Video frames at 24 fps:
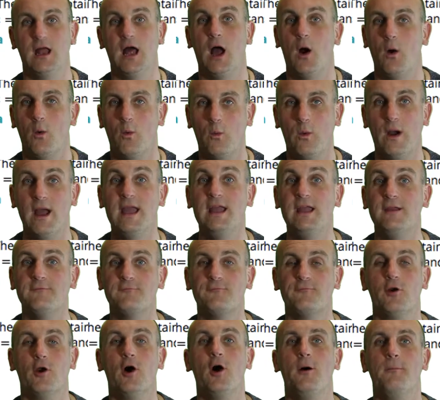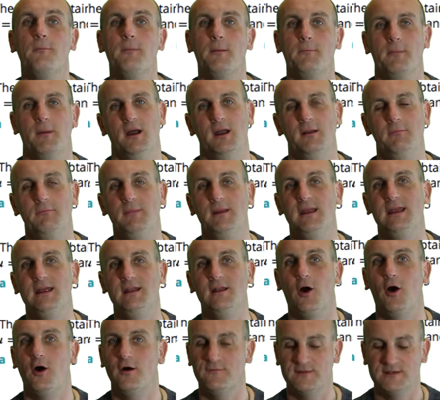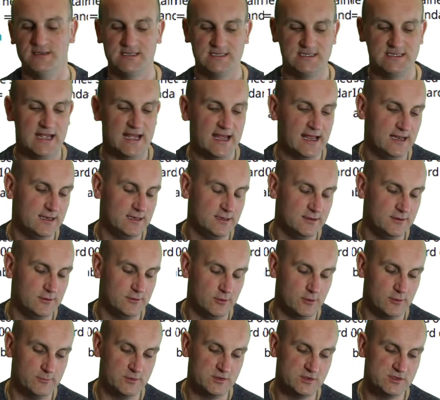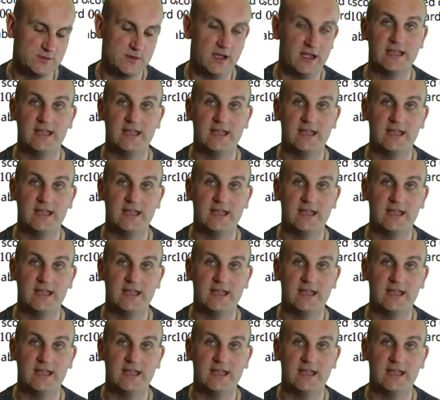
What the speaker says: away from my mean of a standard normal distribution.